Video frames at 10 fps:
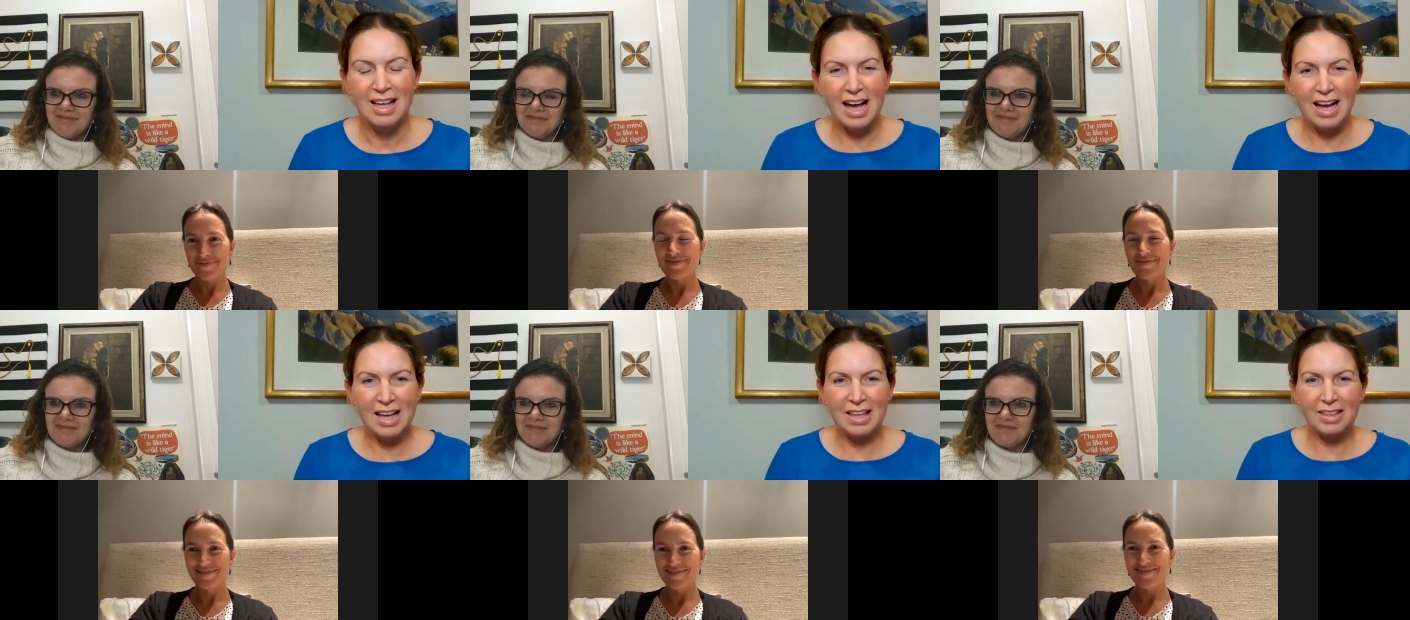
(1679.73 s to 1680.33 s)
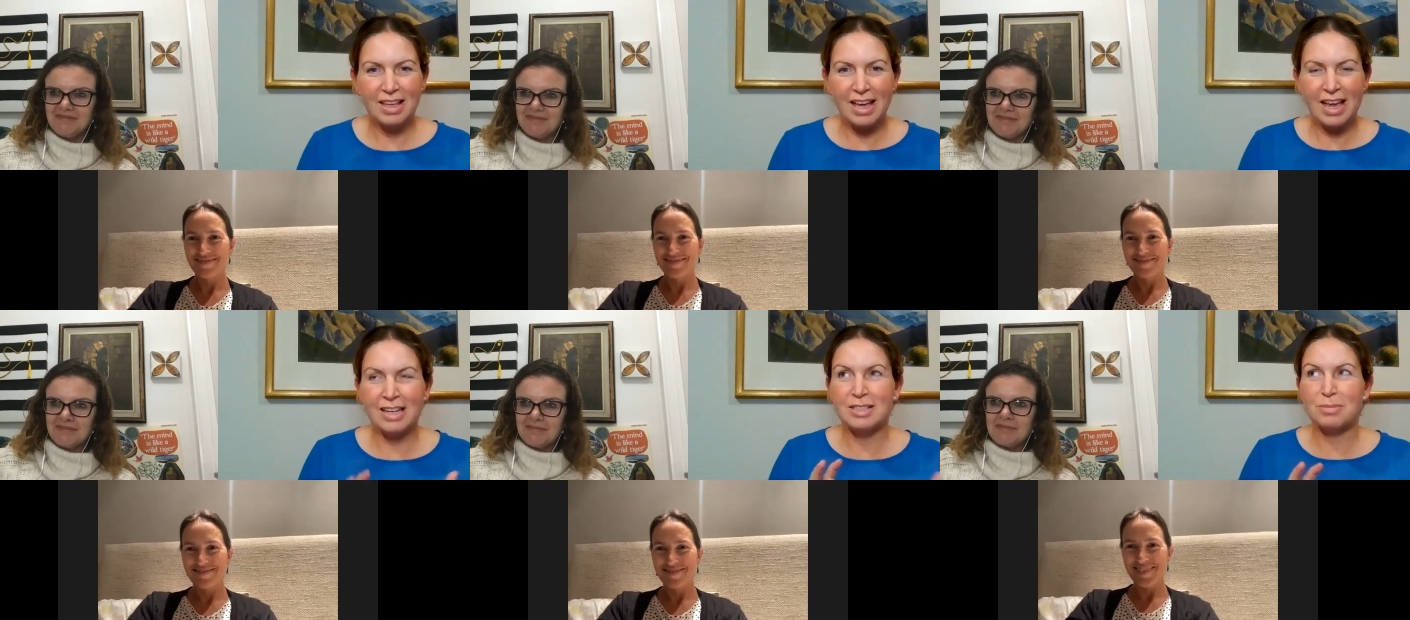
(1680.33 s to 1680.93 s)
Speaker 1: Uh, and
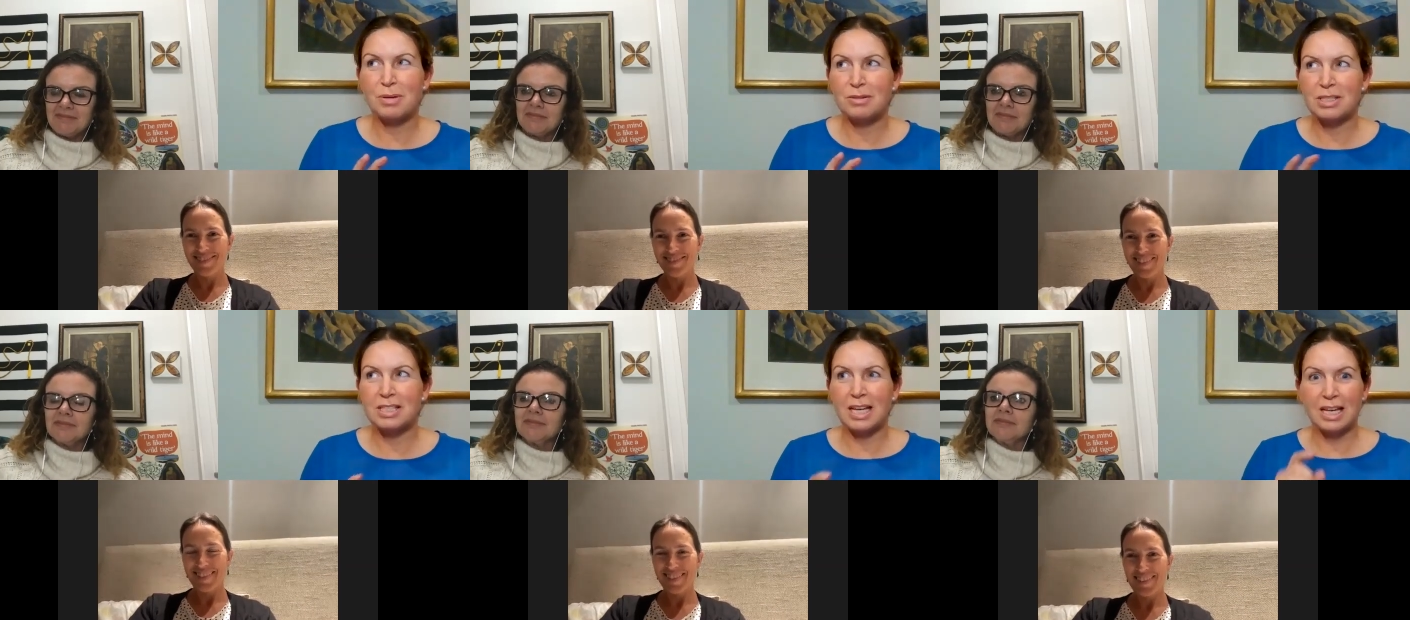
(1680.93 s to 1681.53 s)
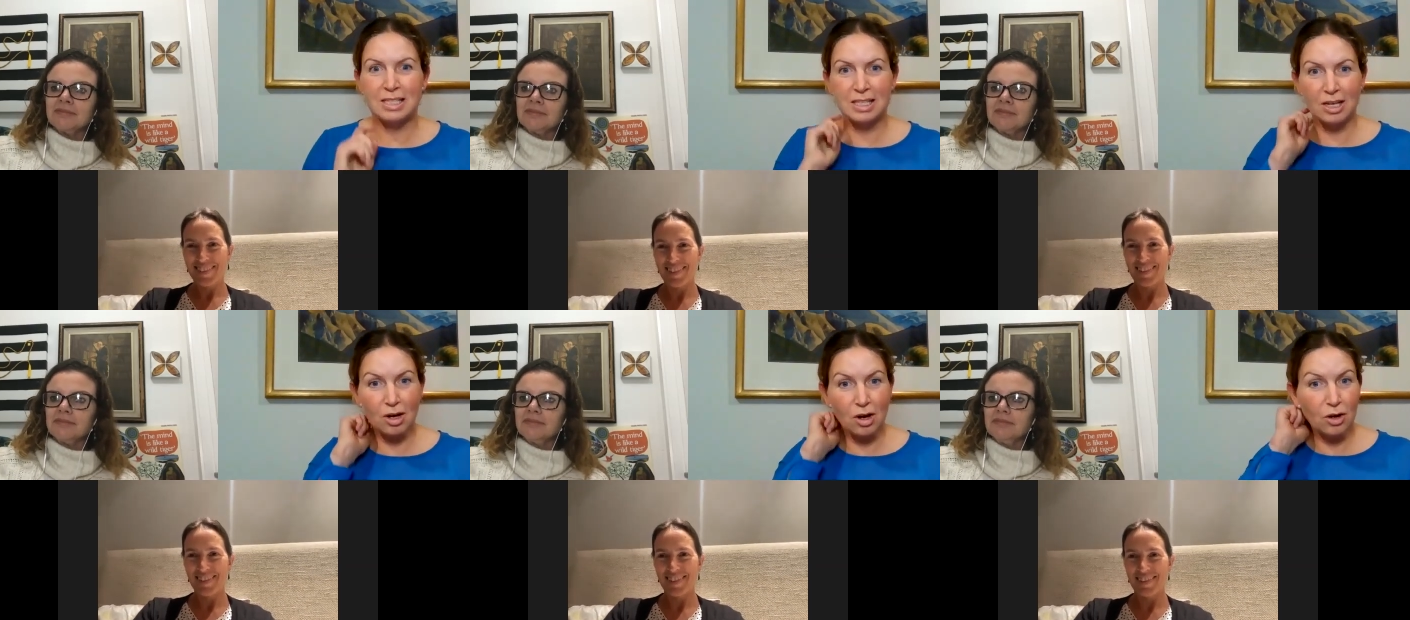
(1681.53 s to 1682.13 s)
and as well, just to add to
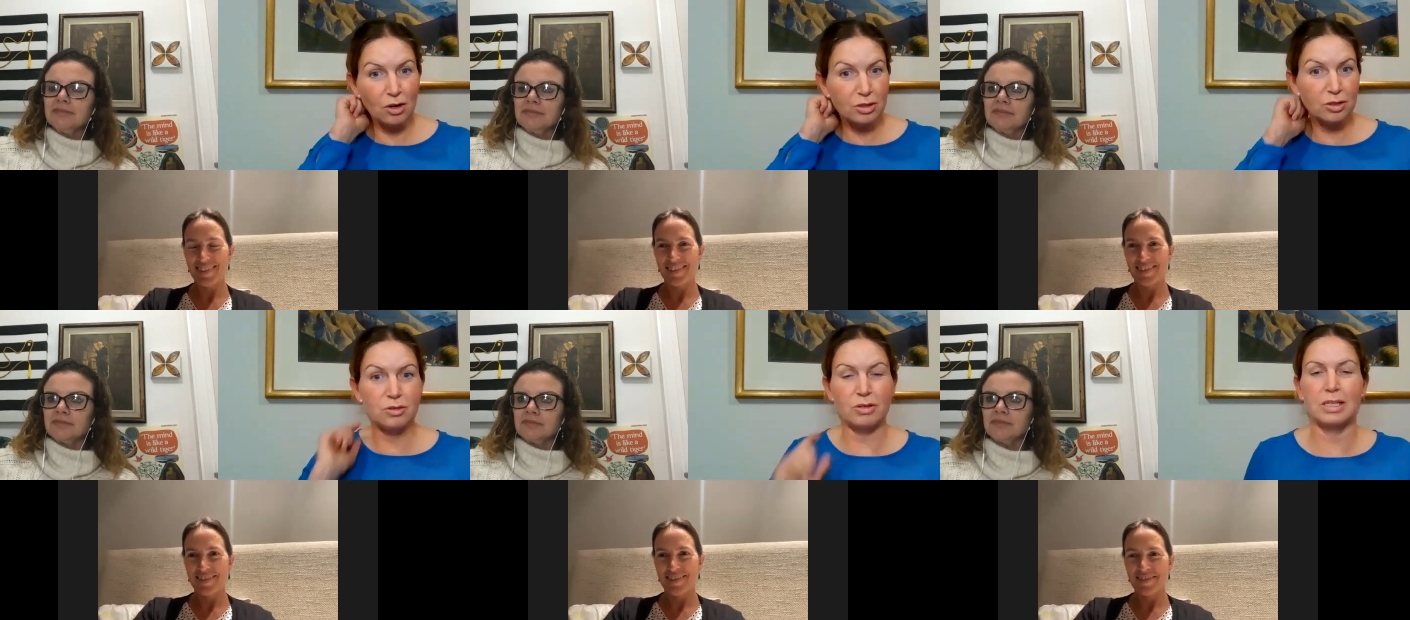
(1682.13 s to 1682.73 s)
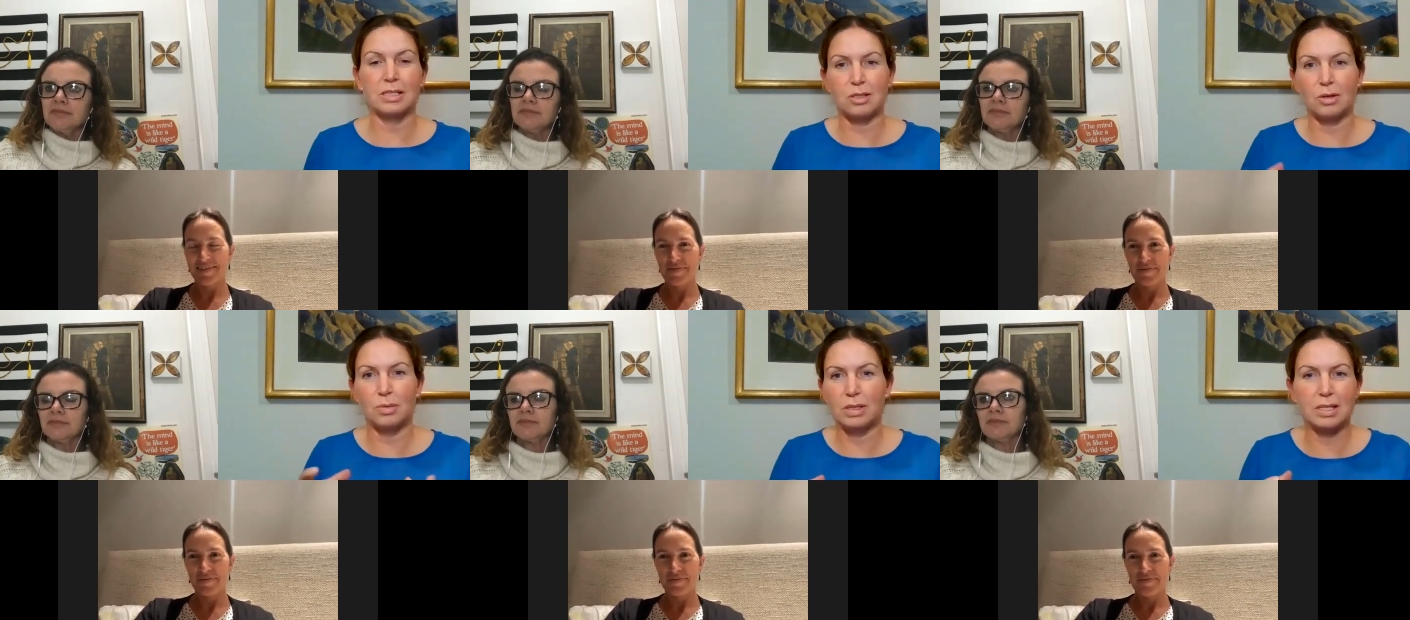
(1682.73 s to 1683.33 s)
the hot drink,
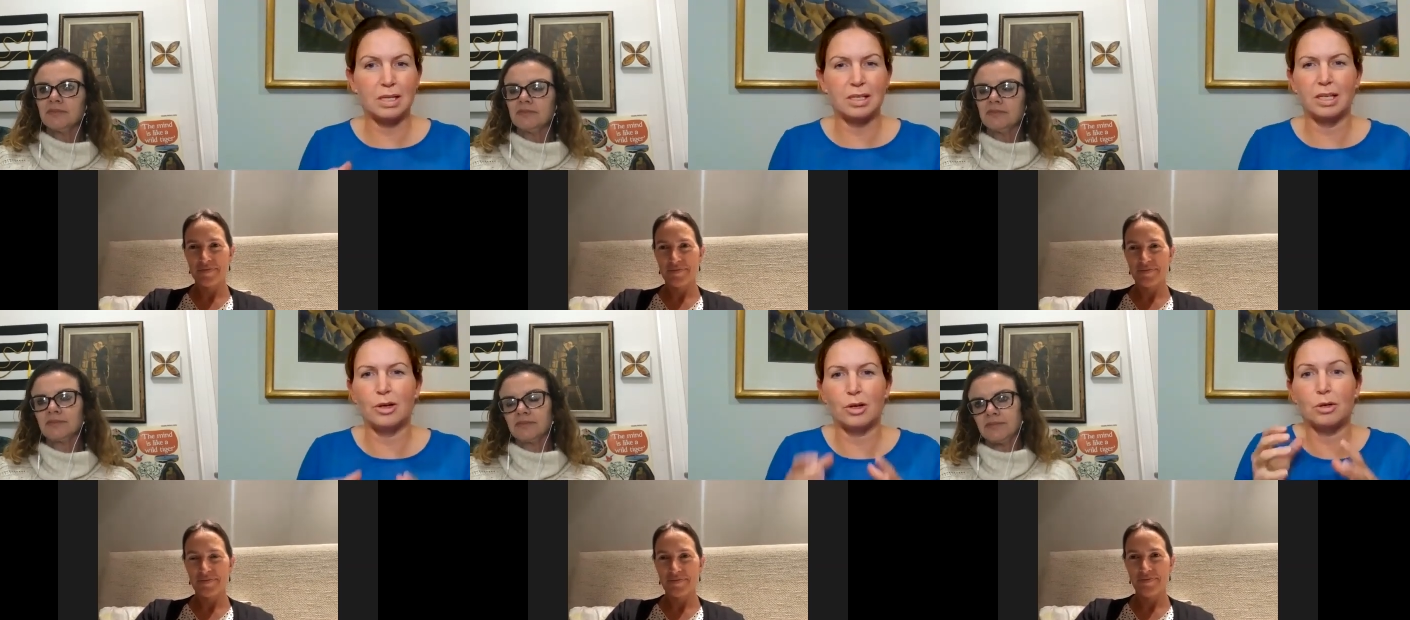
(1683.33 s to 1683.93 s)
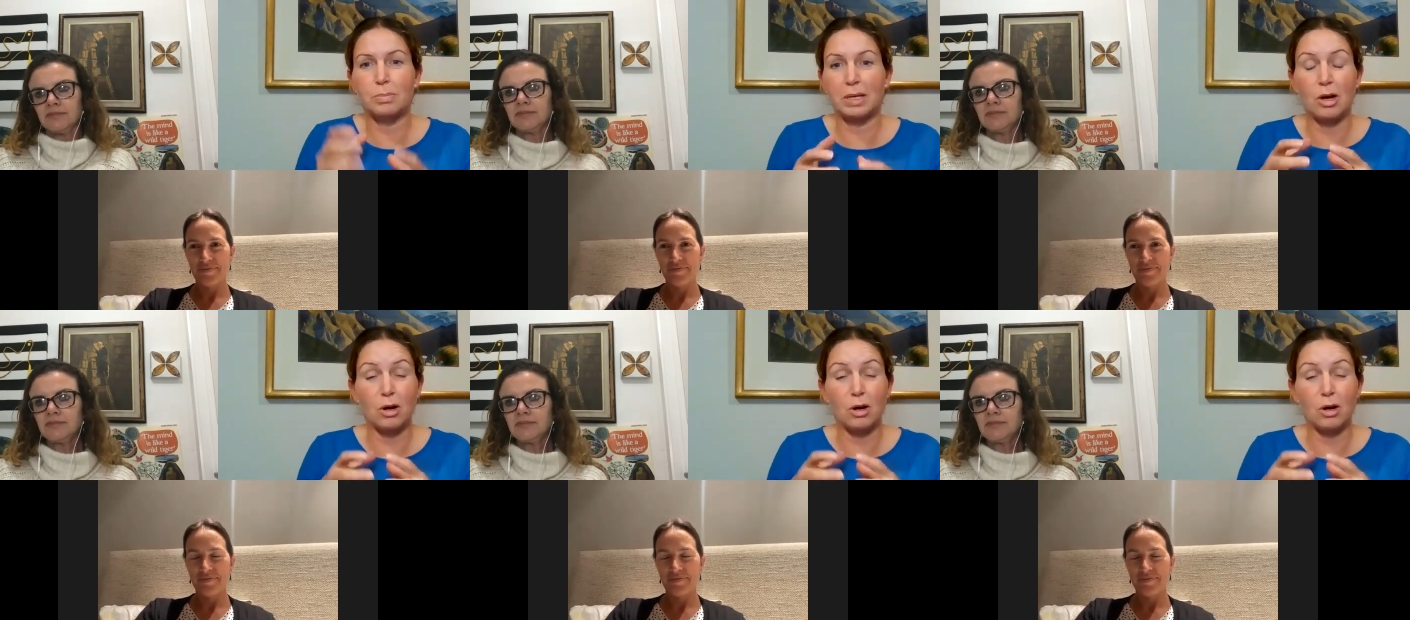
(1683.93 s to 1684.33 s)
so you know it could be